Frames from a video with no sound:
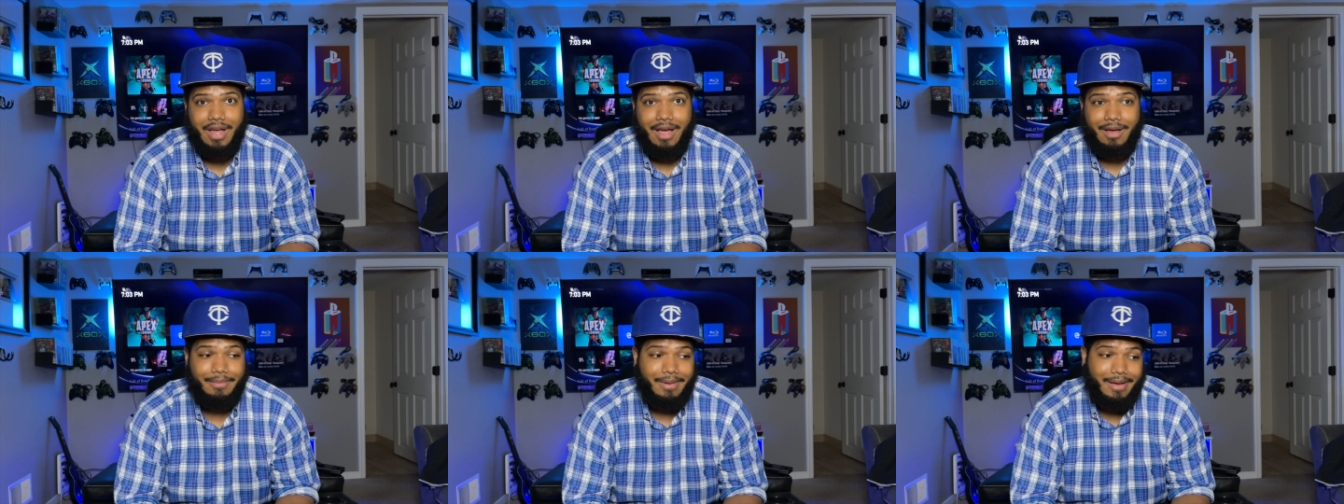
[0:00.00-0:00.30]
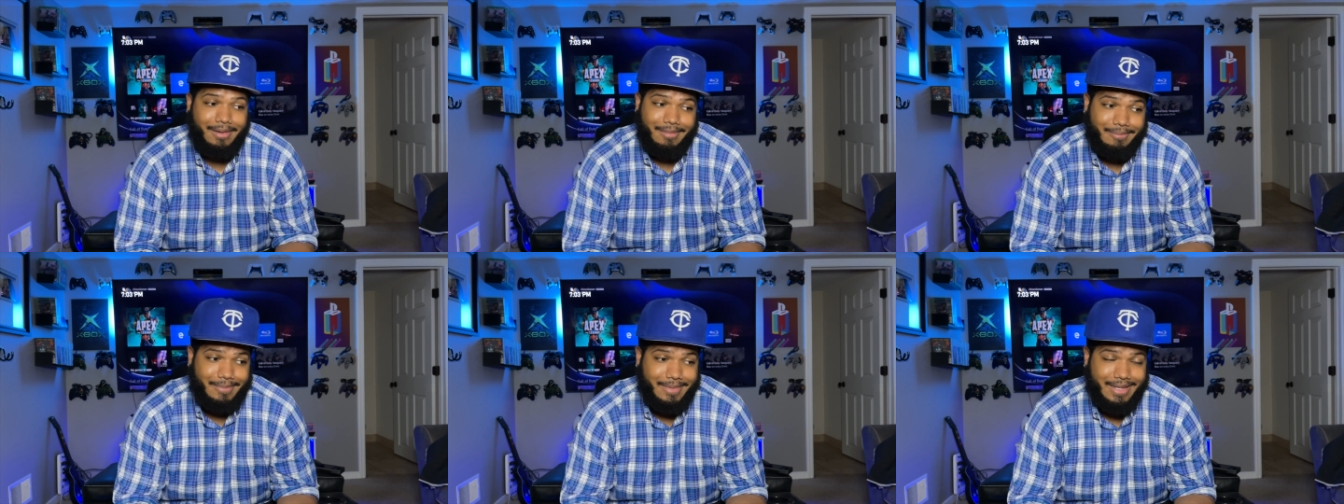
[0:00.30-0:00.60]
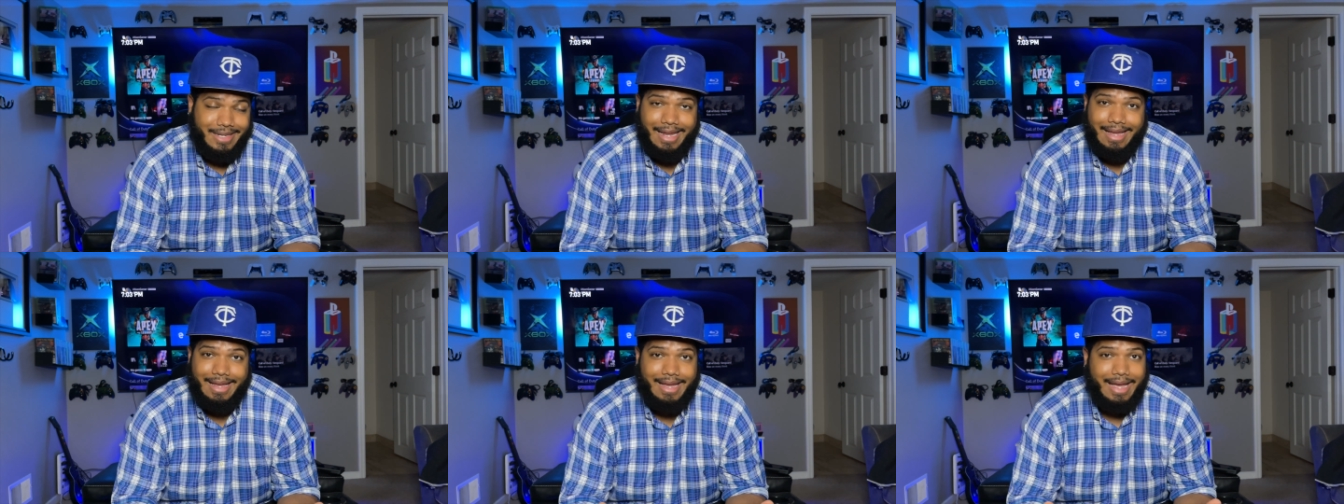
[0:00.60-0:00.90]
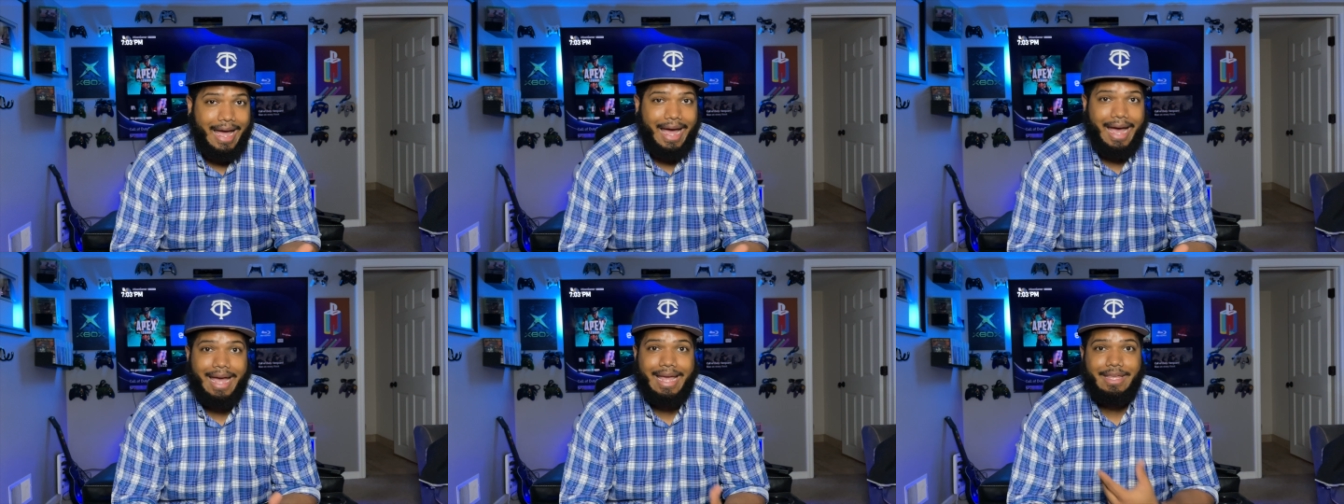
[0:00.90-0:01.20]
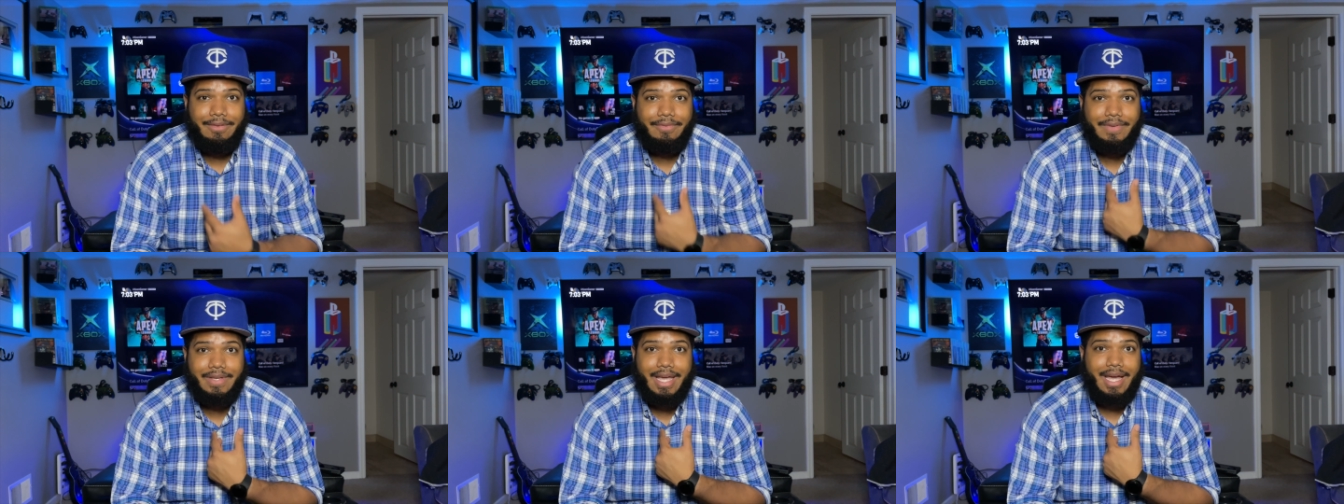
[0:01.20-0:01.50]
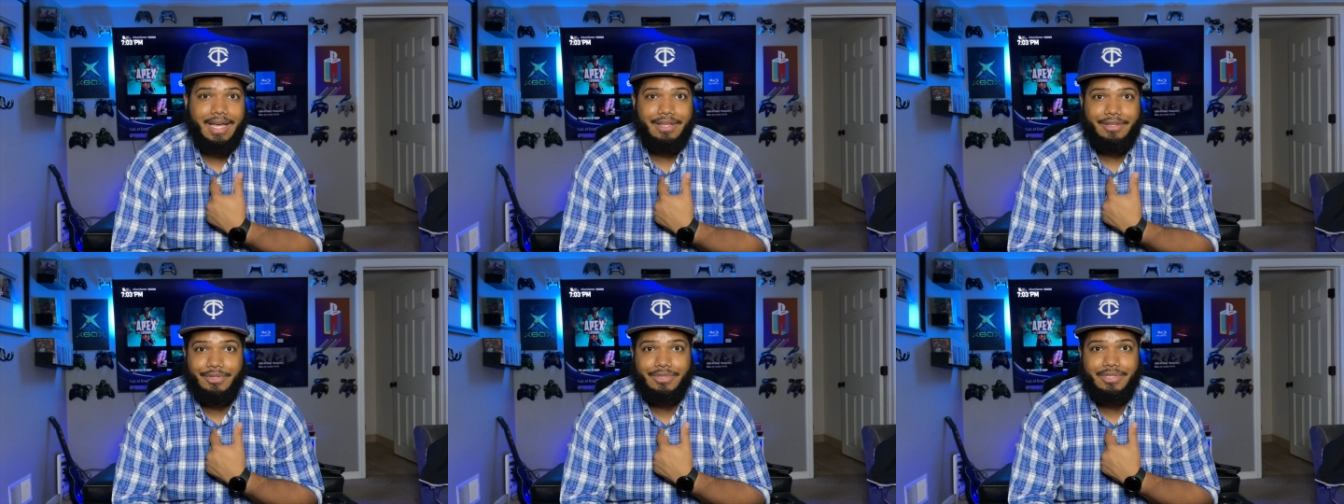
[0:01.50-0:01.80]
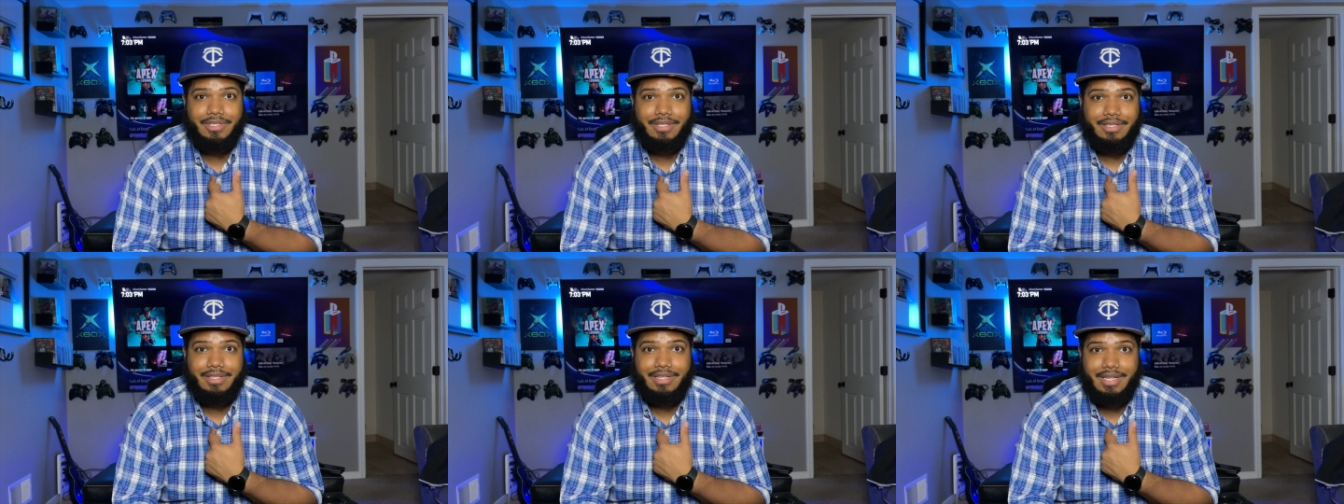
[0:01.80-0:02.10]
I mean, heck, I even got
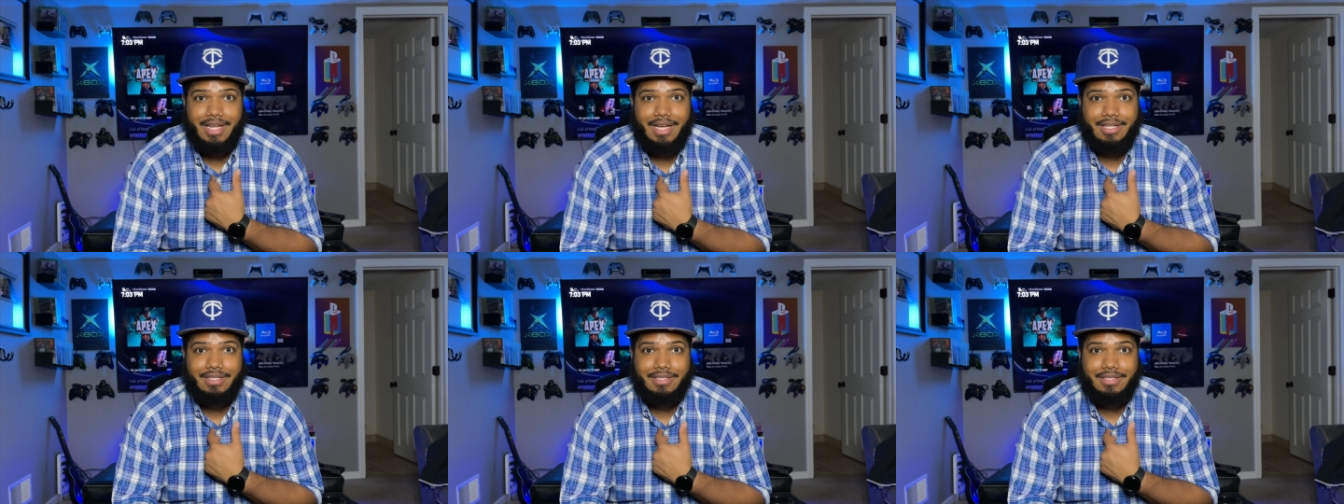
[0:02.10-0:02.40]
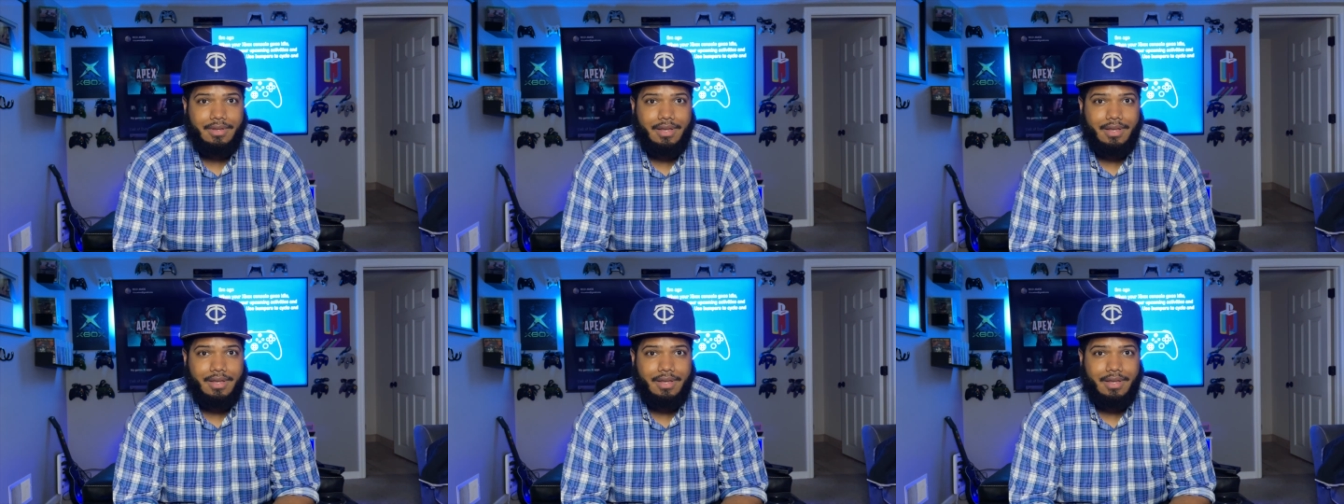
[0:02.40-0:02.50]
used to the notch.